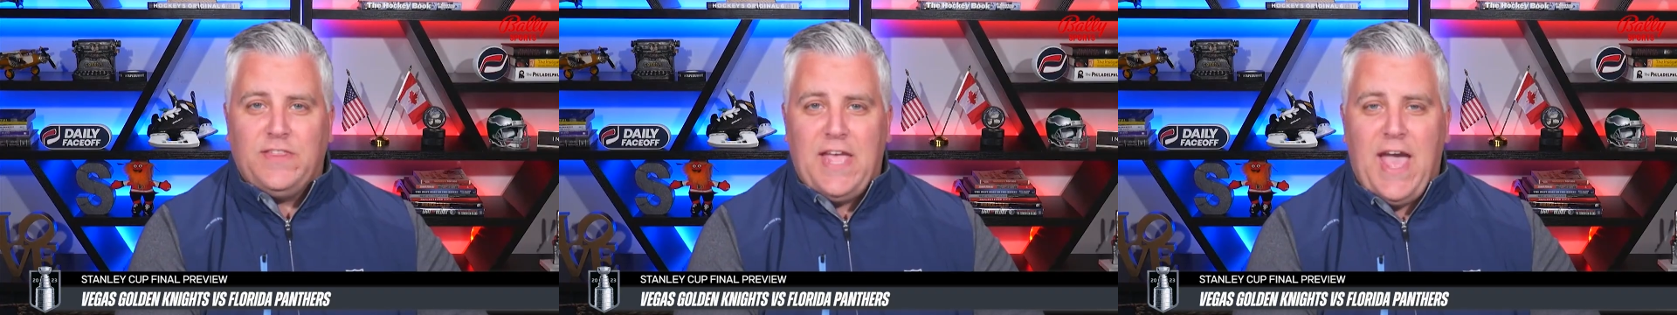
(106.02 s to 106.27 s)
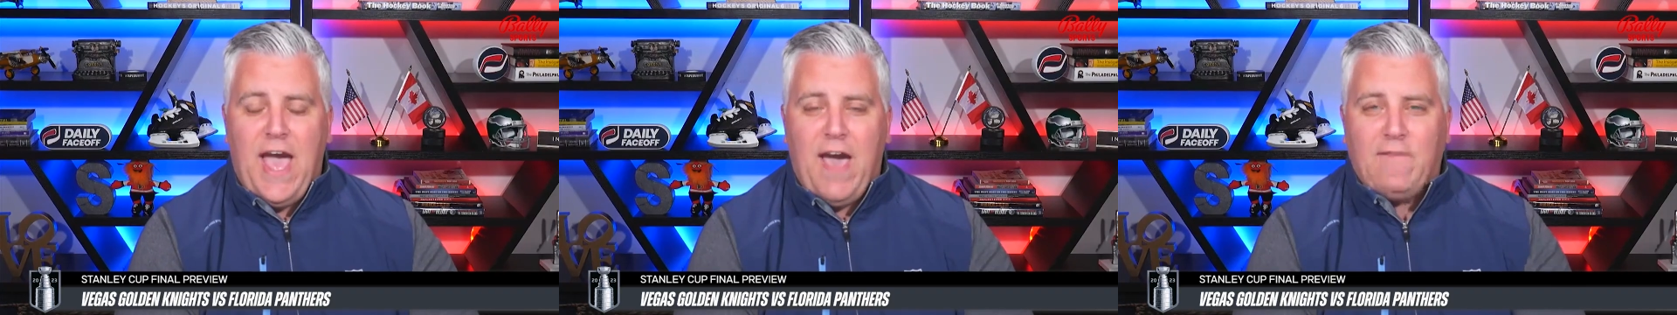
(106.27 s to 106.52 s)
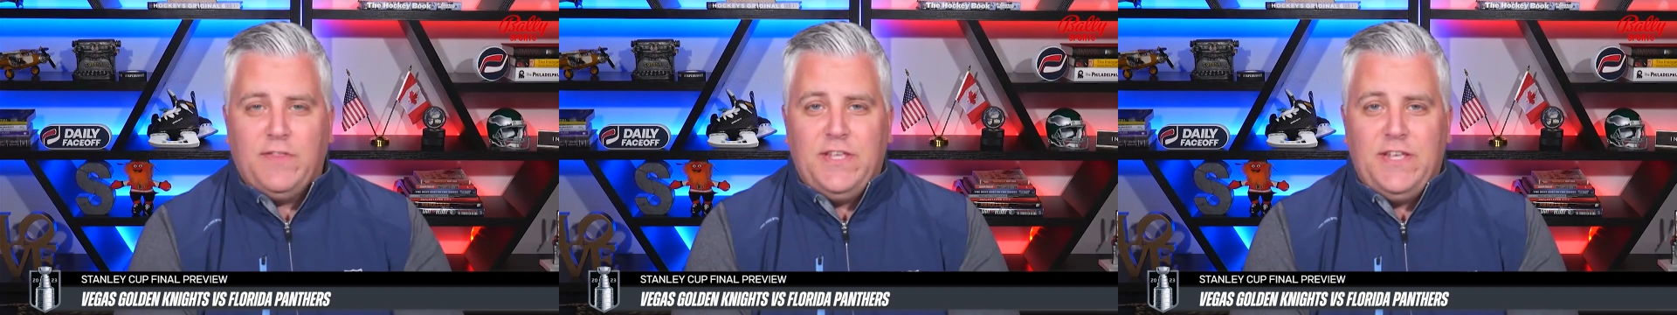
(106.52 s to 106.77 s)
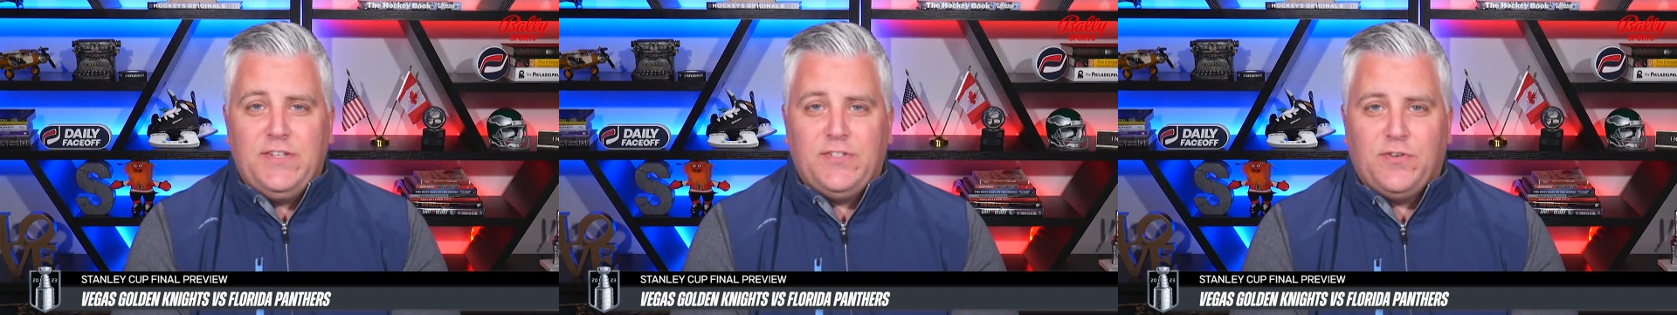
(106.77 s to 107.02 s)
that they have in
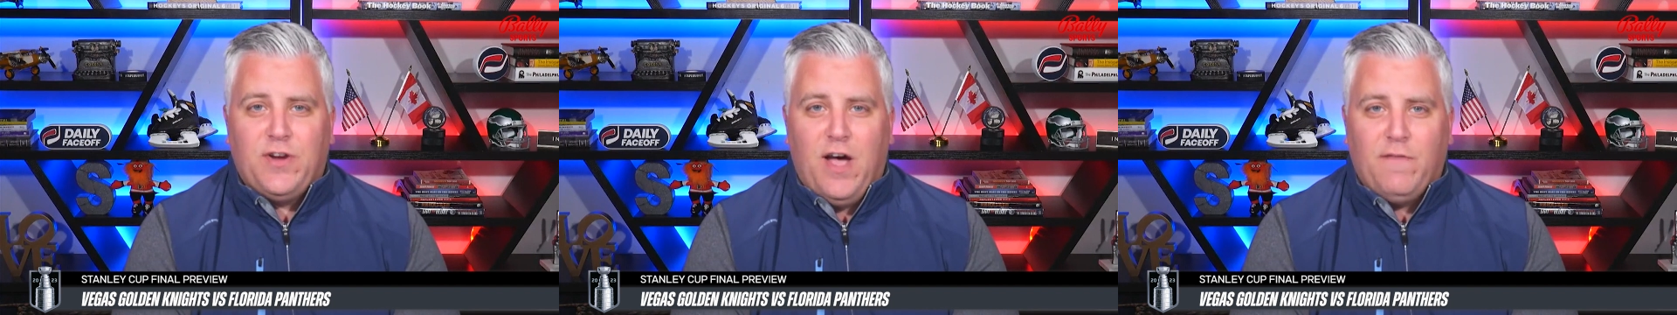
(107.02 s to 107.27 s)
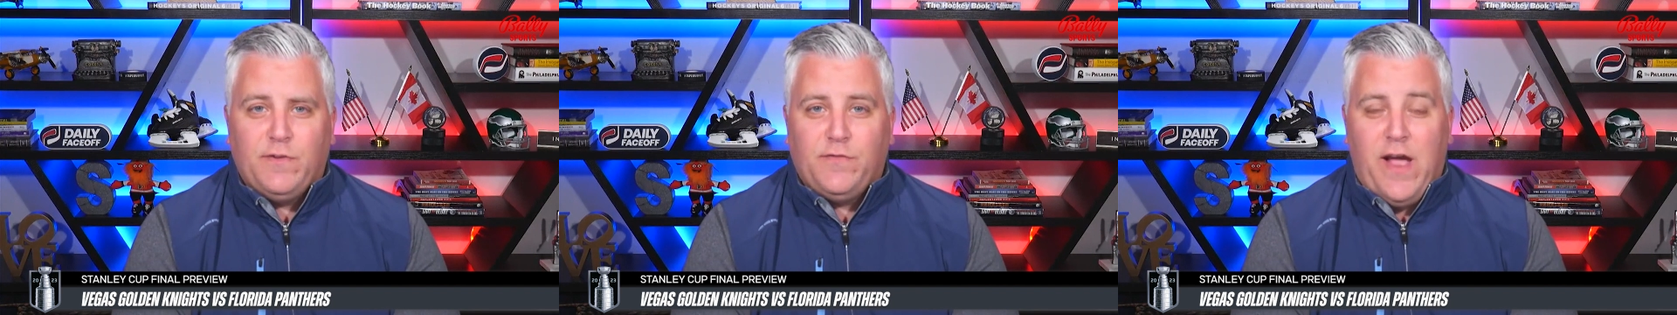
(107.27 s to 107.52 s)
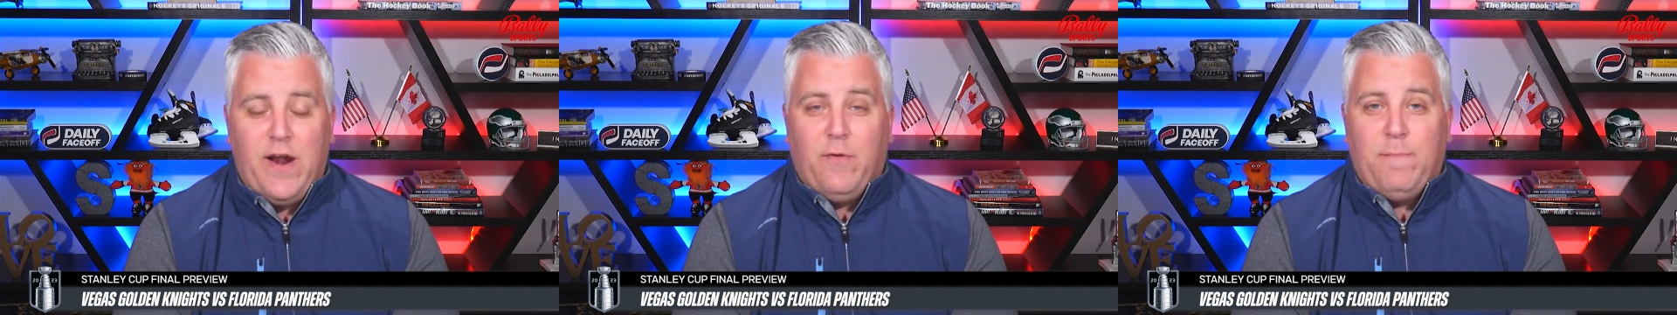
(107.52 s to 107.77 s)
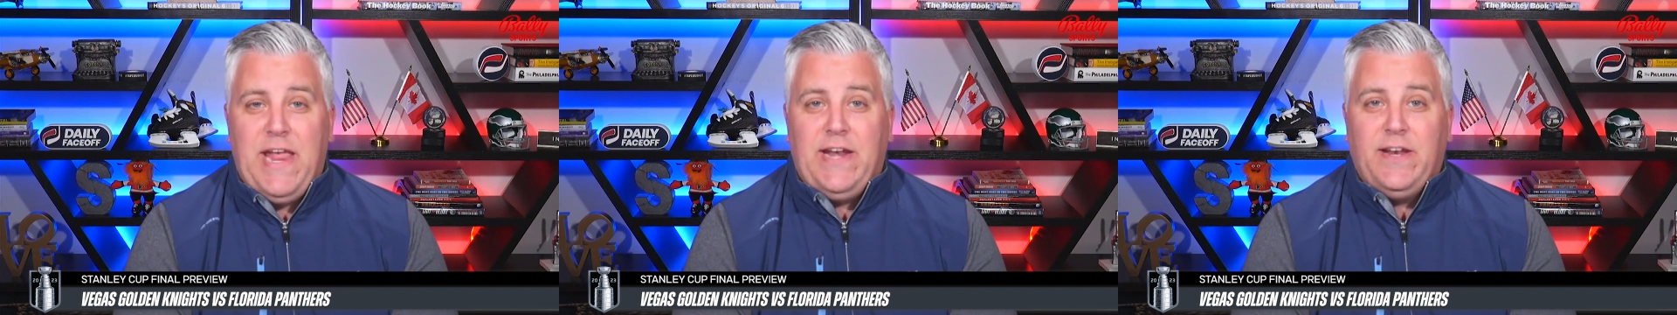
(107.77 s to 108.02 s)
the Eastern Conference
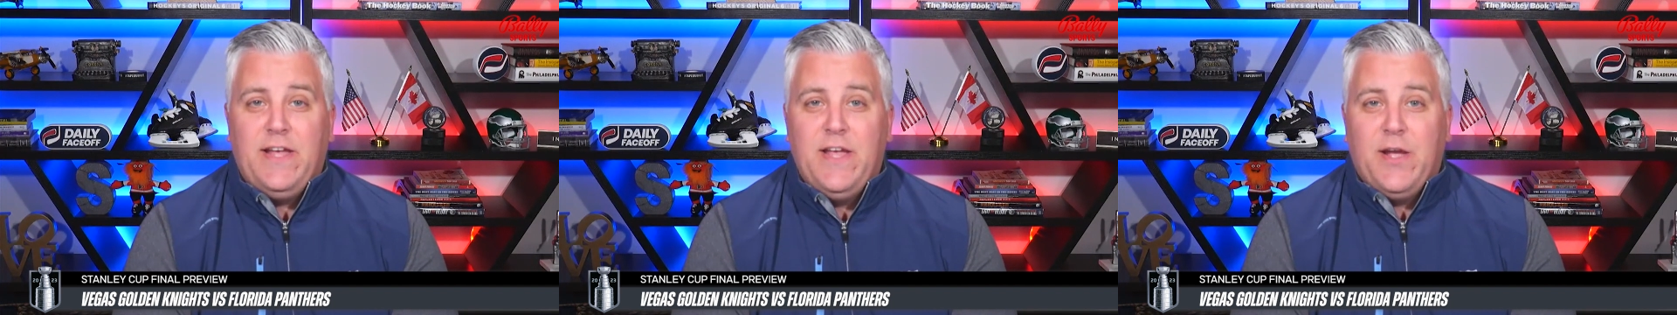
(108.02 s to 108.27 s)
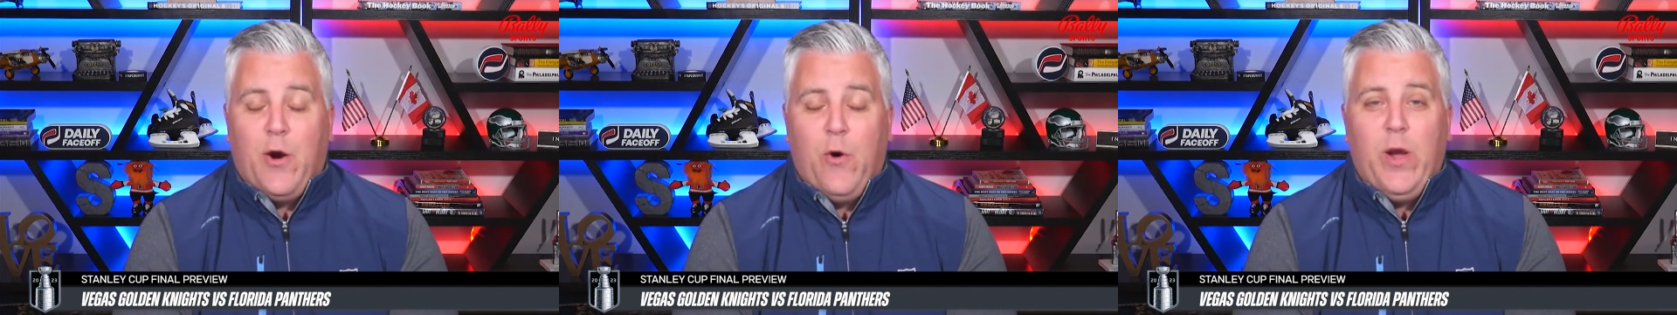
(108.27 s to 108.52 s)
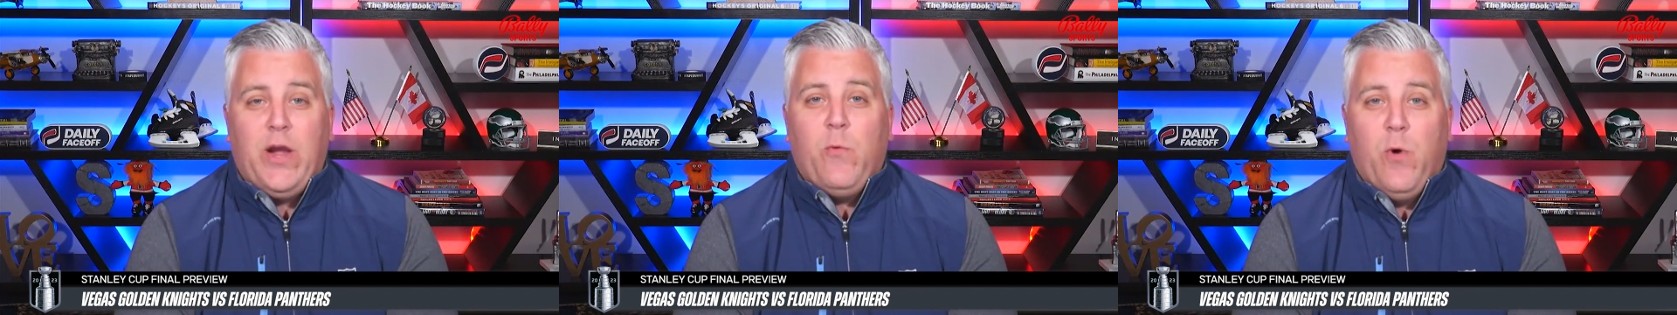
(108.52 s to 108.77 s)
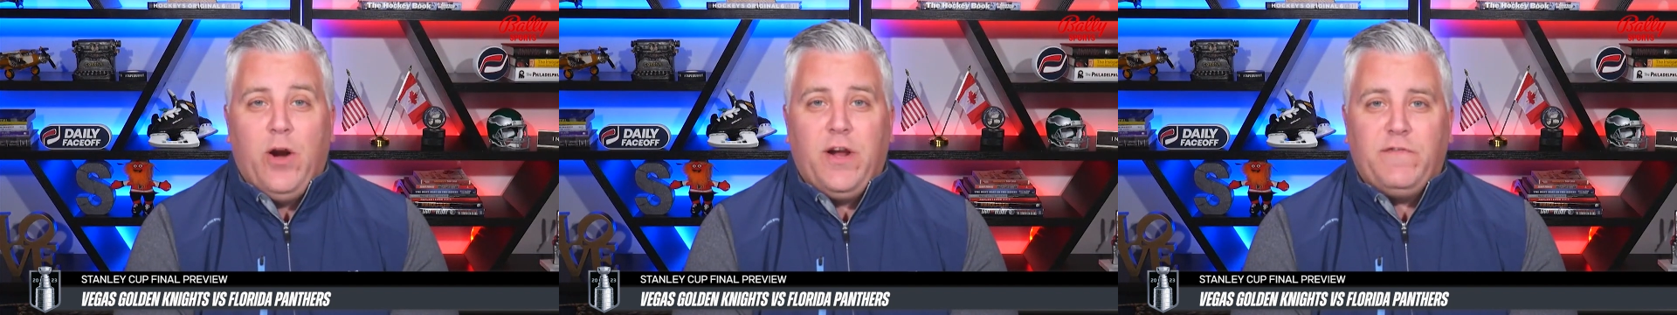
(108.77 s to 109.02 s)
final, made quick
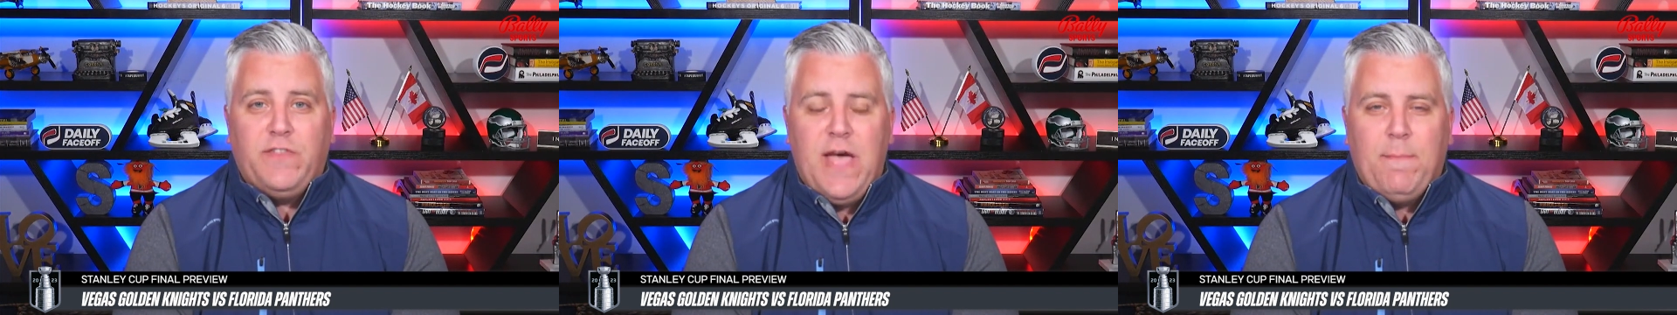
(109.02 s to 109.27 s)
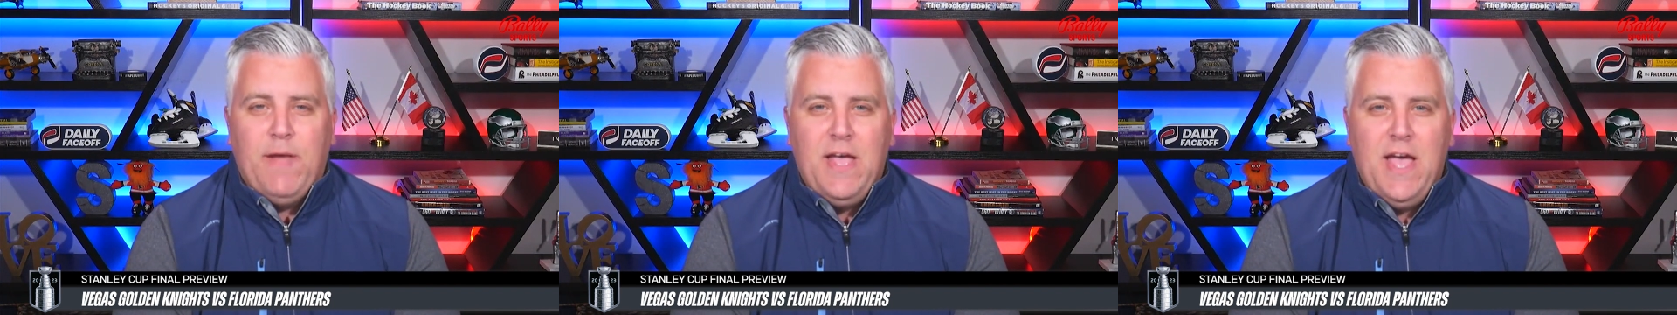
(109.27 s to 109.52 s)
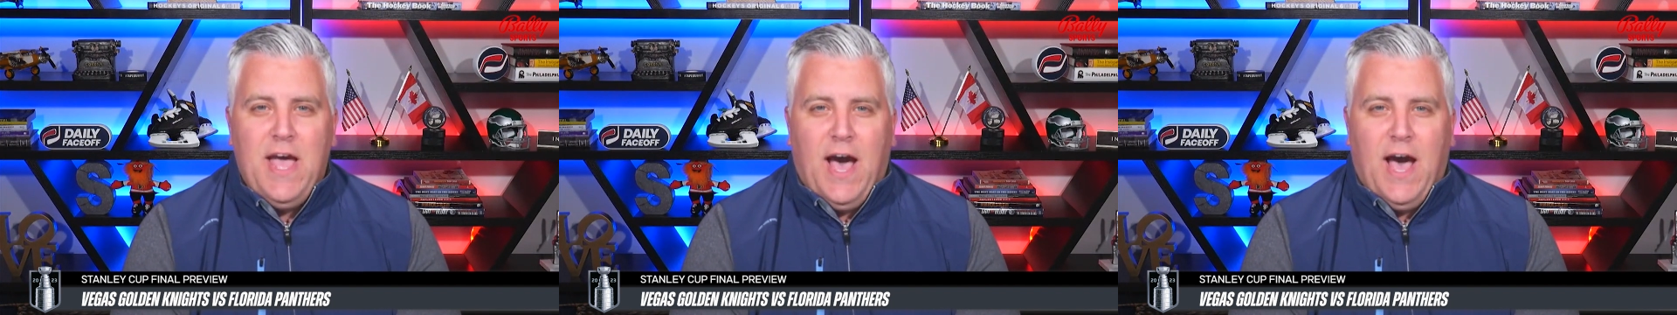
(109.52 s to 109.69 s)
work of them.